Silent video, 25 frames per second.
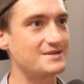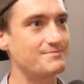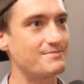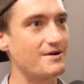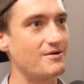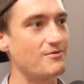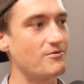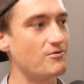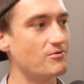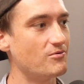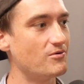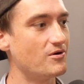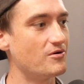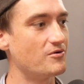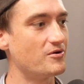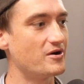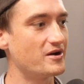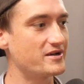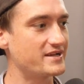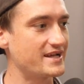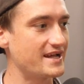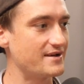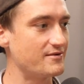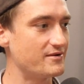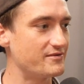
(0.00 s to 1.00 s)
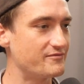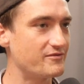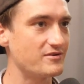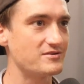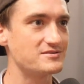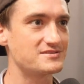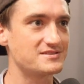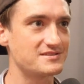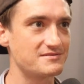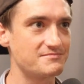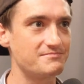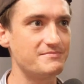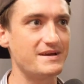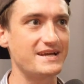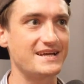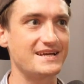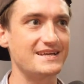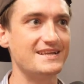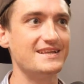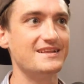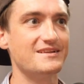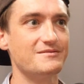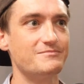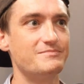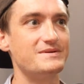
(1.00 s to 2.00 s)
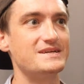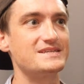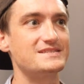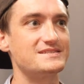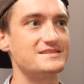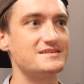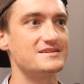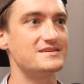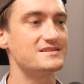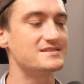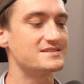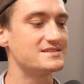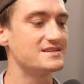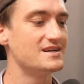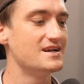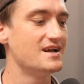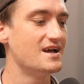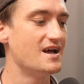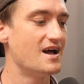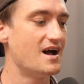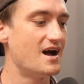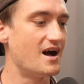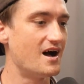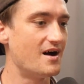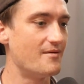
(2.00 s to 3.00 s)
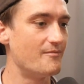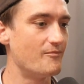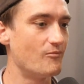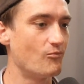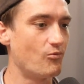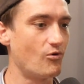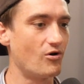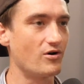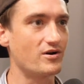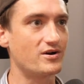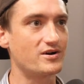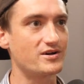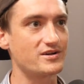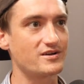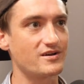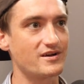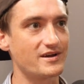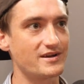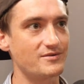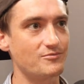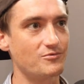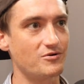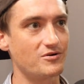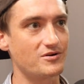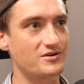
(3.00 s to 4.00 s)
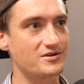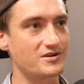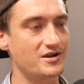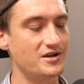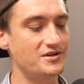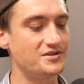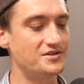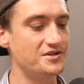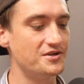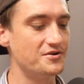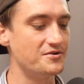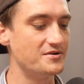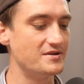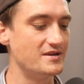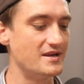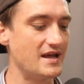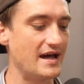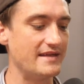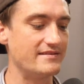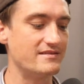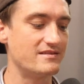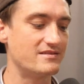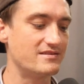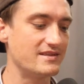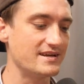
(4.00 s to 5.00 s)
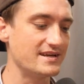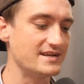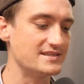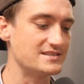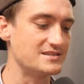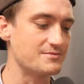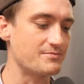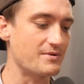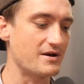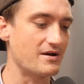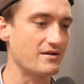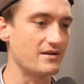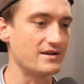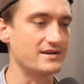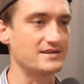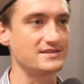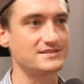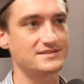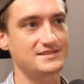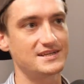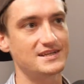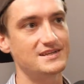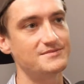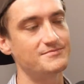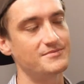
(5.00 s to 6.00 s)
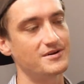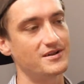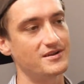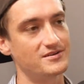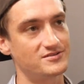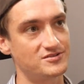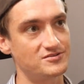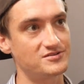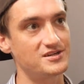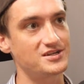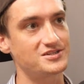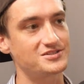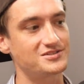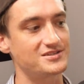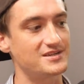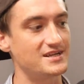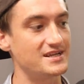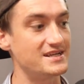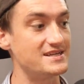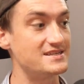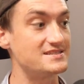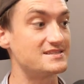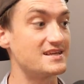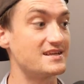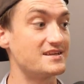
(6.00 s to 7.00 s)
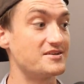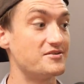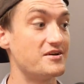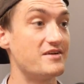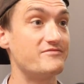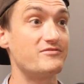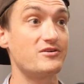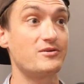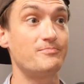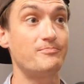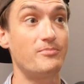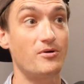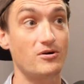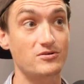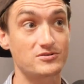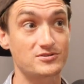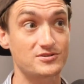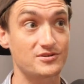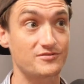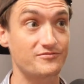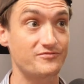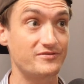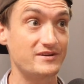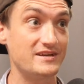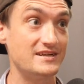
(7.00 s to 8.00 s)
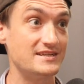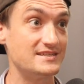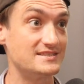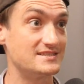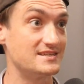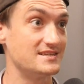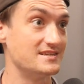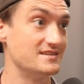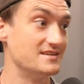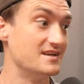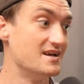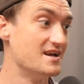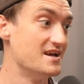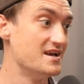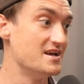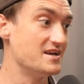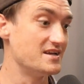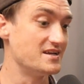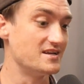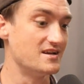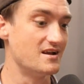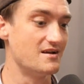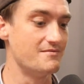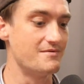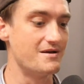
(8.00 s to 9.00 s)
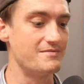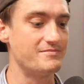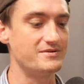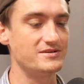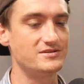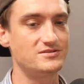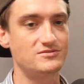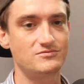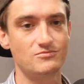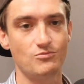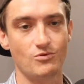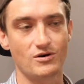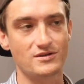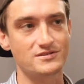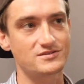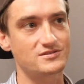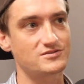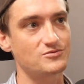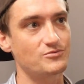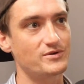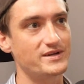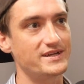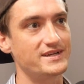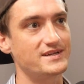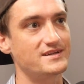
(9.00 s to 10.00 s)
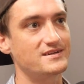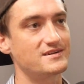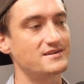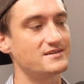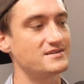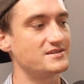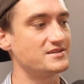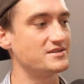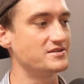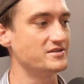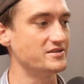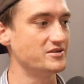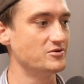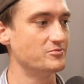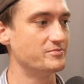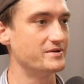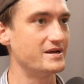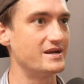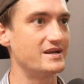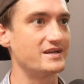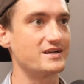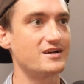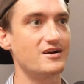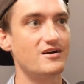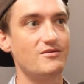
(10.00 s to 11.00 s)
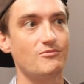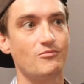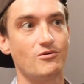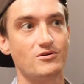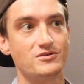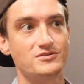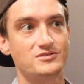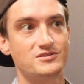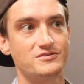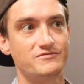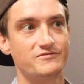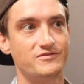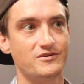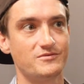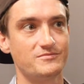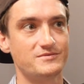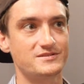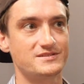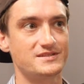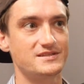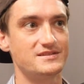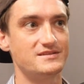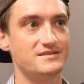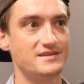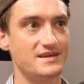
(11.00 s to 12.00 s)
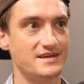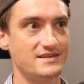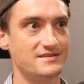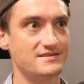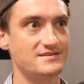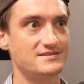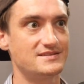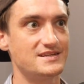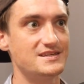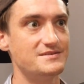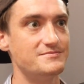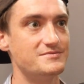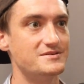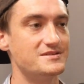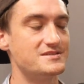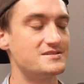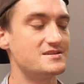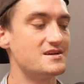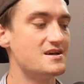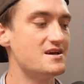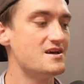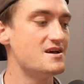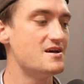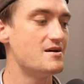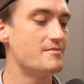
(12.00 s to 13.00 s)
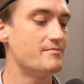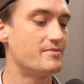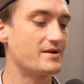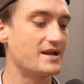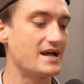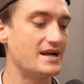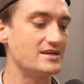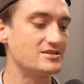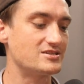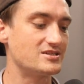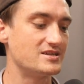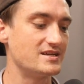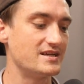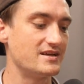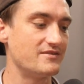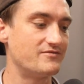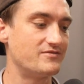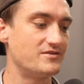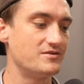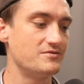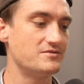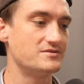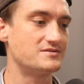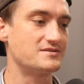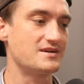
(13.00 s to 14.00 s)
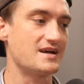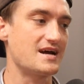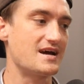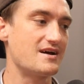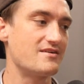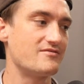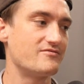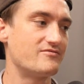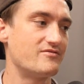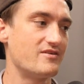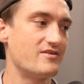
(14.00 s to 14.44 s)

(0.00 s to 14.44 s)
about okay, if I was to make a little business, what could I do? And the thing is about like a cinema traditionally is that you have a box office, and maybe once a week you'll be able to go and watch a film that's in the cinemas. But actually, if you were to have